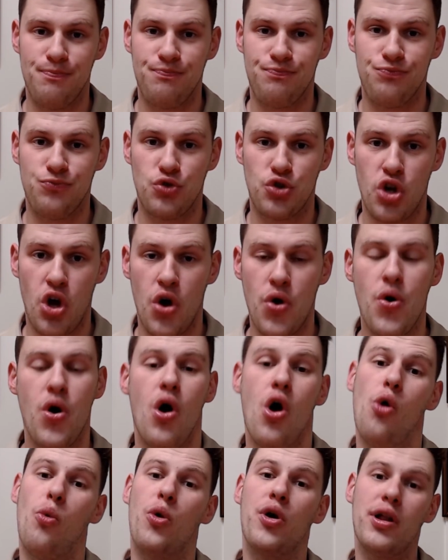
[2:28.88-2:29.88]
So
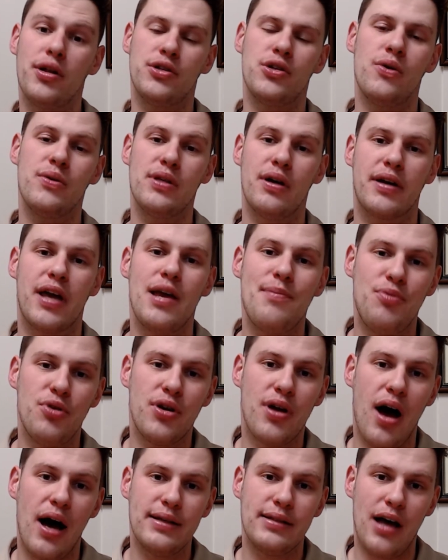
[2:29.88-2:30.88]
what I'll do is I'll keep you
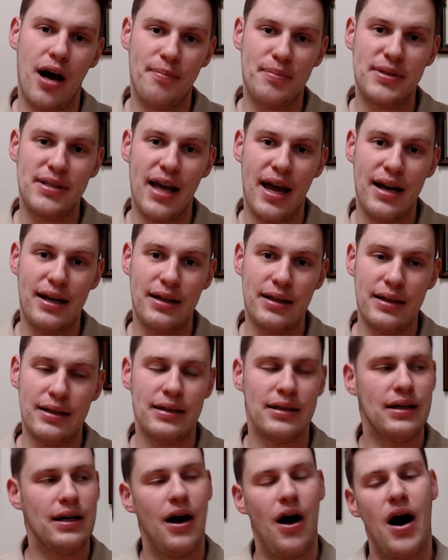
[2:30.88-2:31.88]
guys updated.
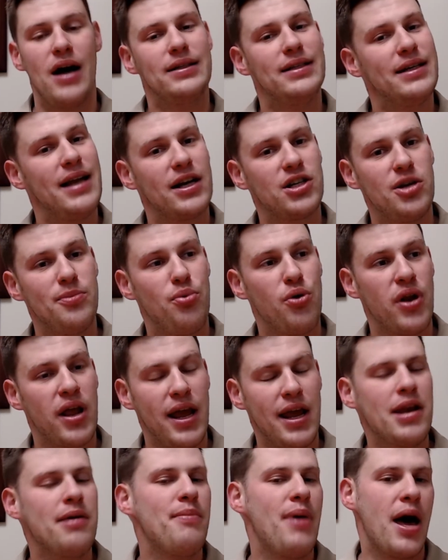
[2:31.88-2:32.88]
I did actually put it in
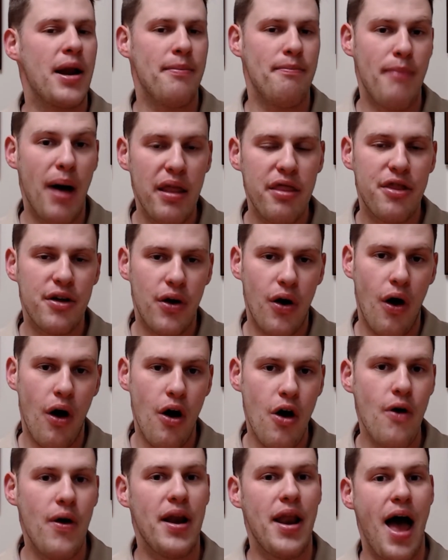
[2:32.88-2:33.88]
about a month
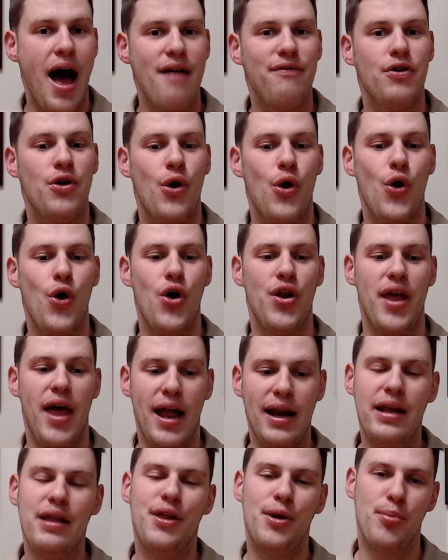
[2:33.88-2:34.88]
ago and haven't heard
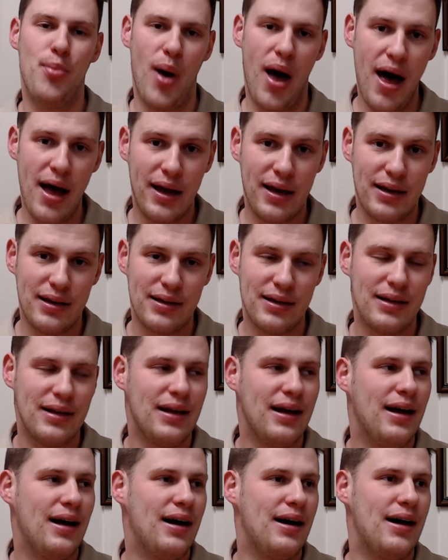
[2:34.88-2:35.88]
anything back.
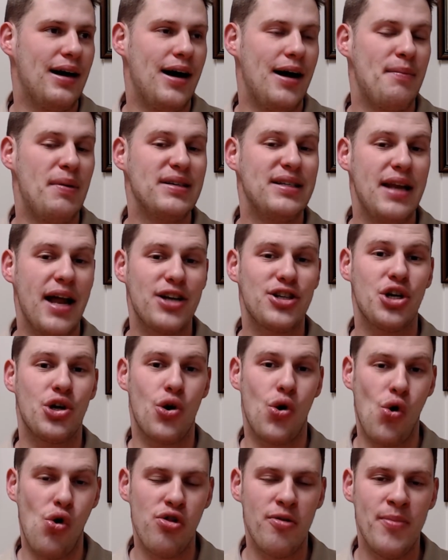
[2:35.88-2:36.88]
I did actually
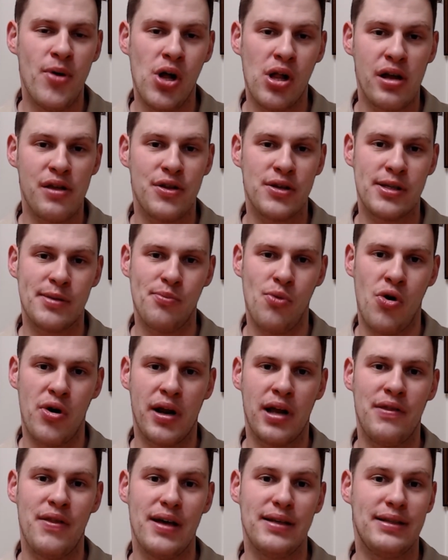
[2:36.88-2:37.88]
call them earlier this morning
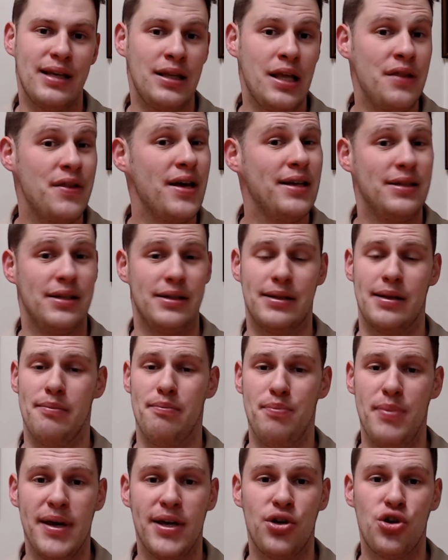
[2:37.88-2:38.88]
and they said that there's just a
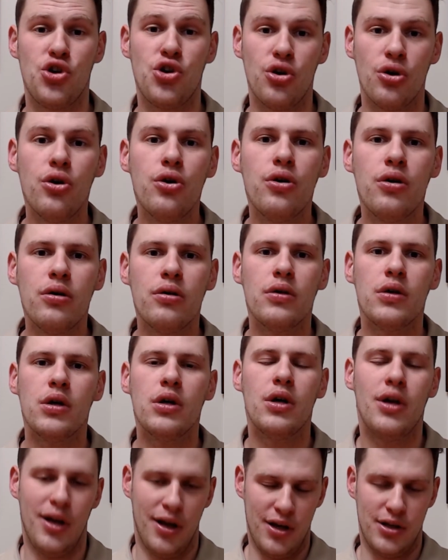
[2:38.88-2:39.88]
big queue.
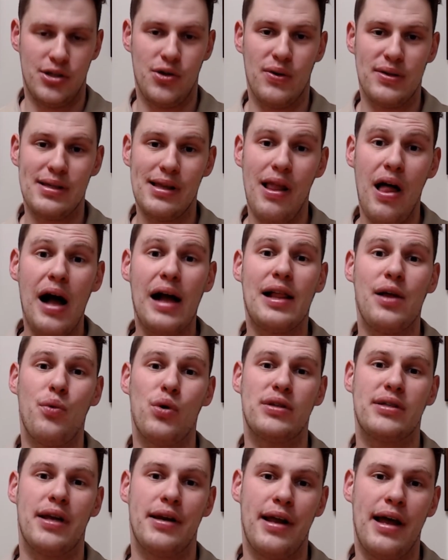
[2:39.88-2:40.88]
So it's likely what's
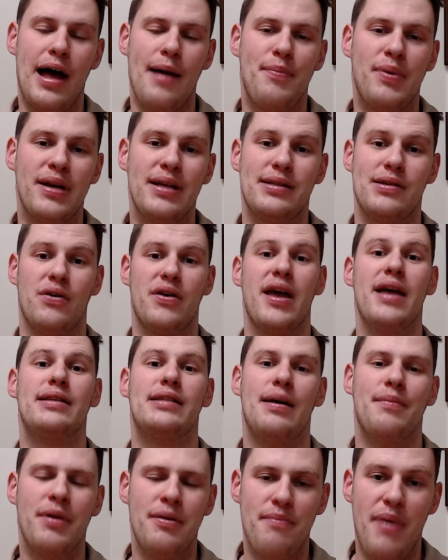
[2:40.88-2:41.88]
going to happen is I'll get
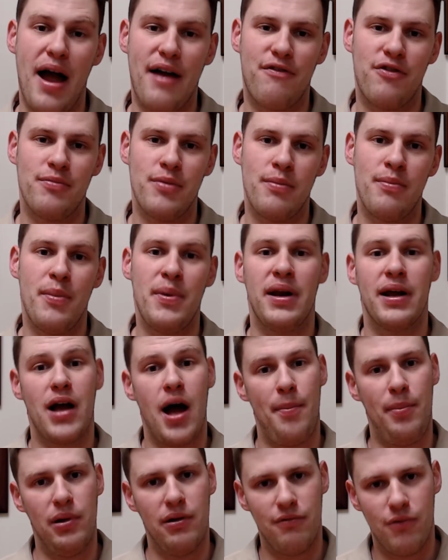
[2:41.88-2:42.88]
something back from them in a
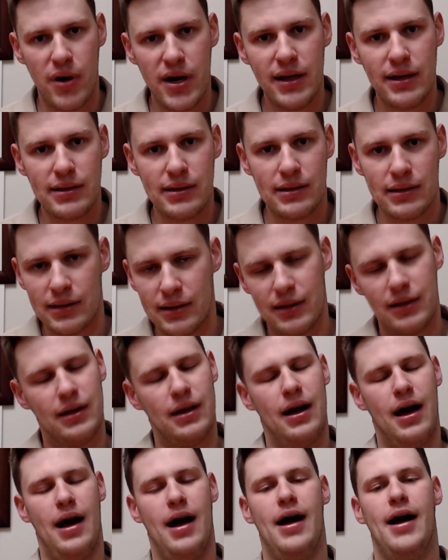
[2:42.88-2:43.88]
couple of weeks.
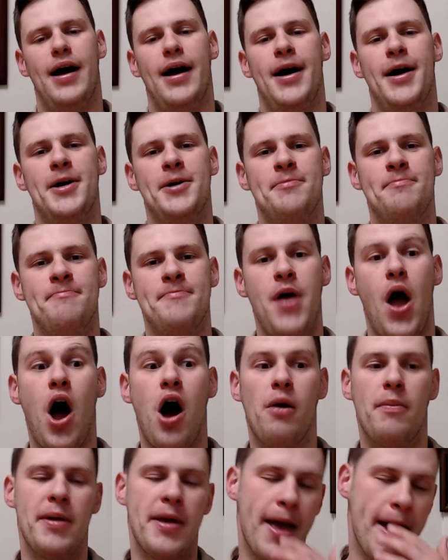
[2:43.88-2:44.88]
I'll
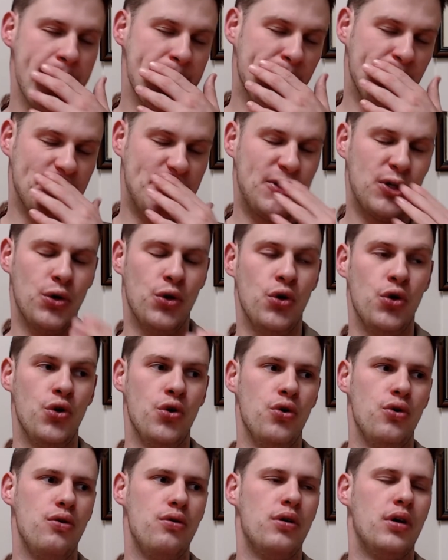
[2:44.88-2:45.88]
be able
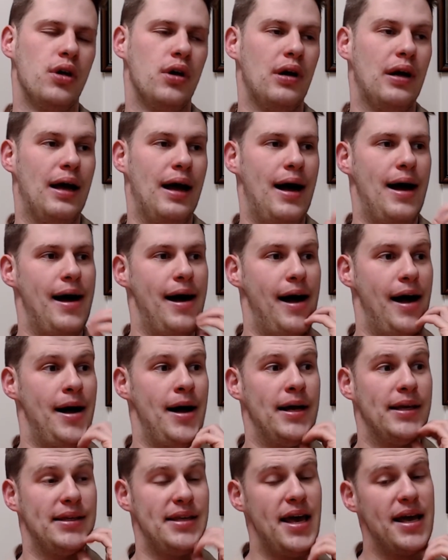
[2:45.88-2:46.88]
to
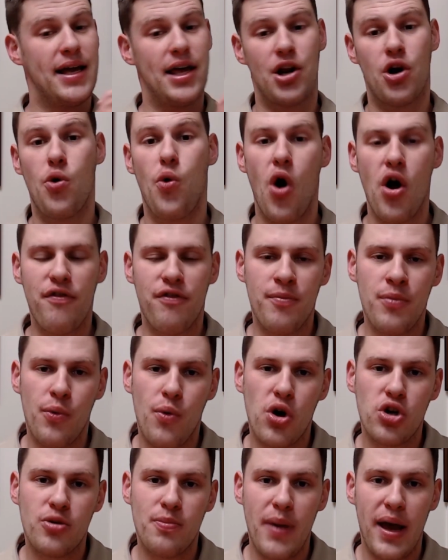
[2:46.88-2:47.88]
get a quote from the
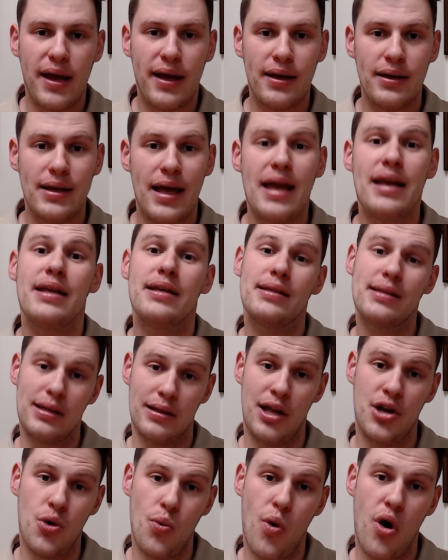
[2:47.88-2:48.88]
watchmaker. It is still
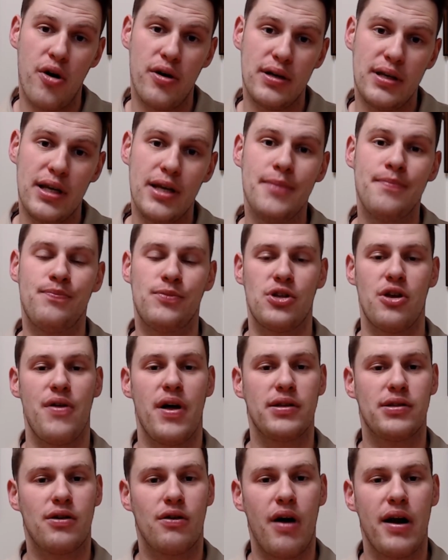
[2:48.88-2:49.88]
under warranty, so
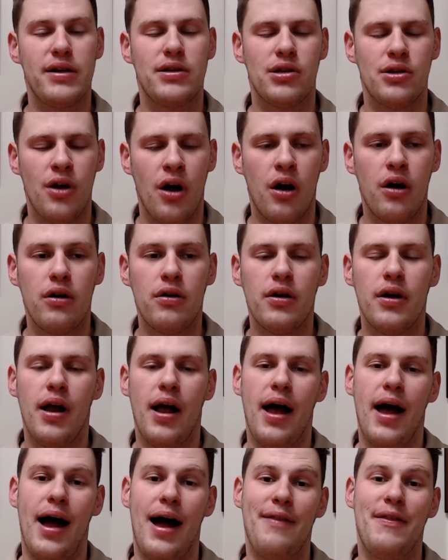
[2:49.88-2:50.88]
that's great to know,
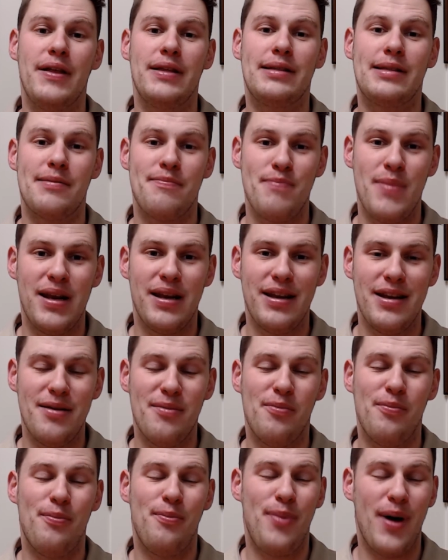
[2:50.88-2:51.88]
and then submit
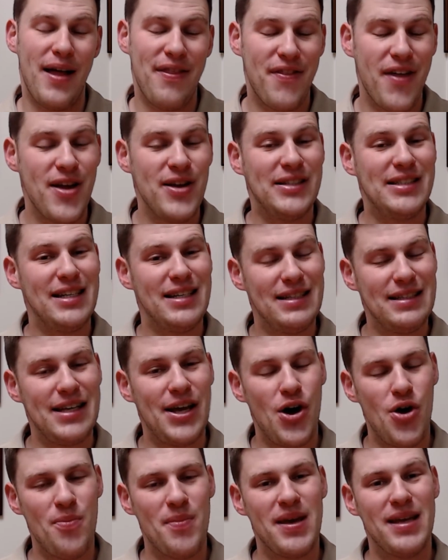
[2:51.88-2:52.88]
it. But they did
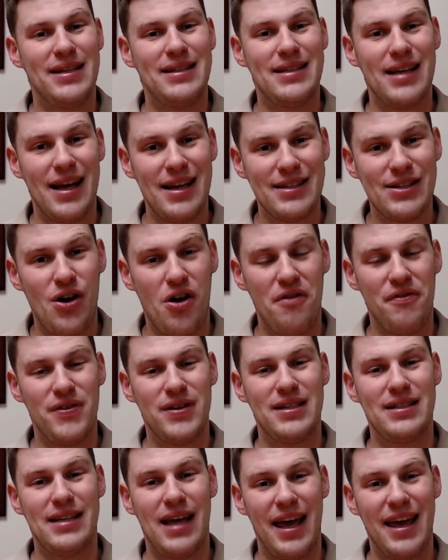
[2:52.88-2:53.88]
tell me it does often
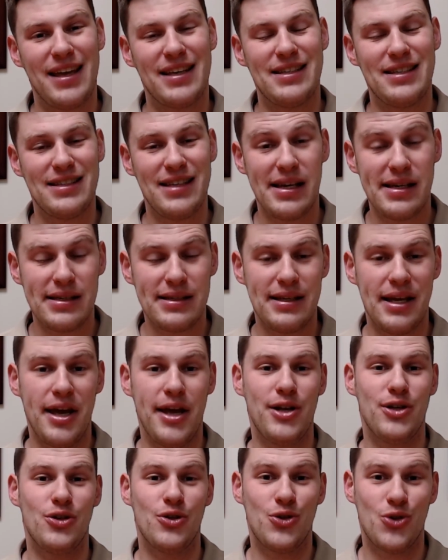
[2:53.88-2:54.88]
take 16
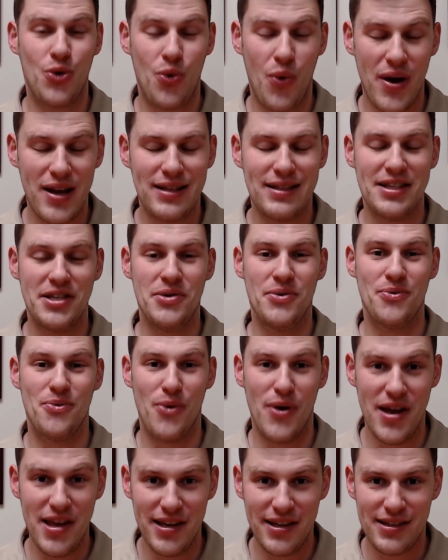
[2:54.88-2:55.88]
to 20
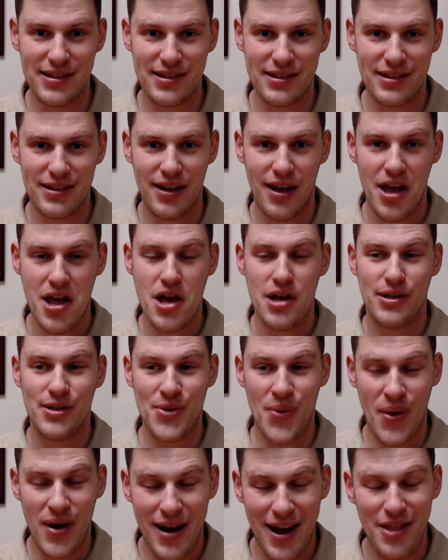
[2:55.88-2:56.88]
weeks. So
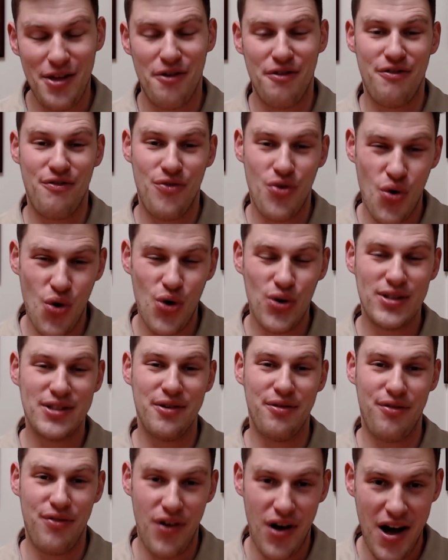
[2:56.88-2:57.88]
another 4 to
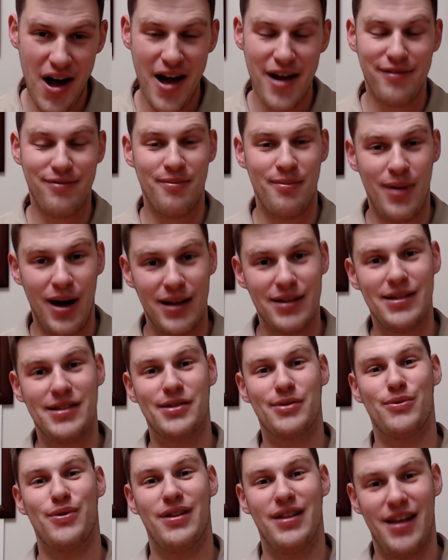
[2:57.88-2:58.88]
5 months
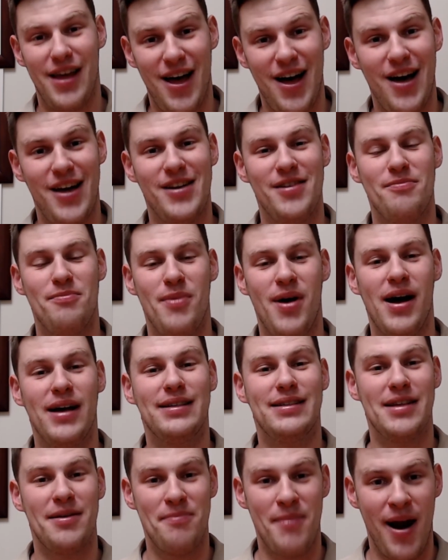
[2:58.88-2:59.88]
without my
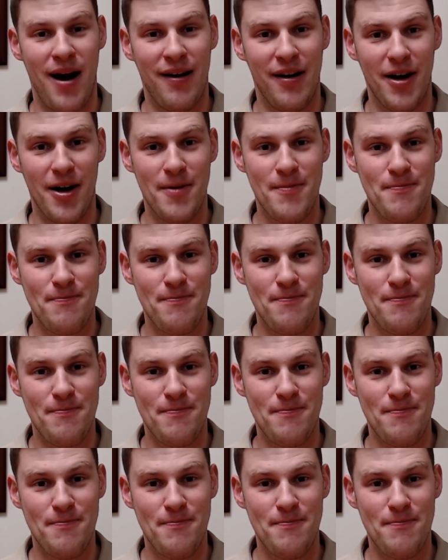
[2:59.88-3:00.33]
Submariner.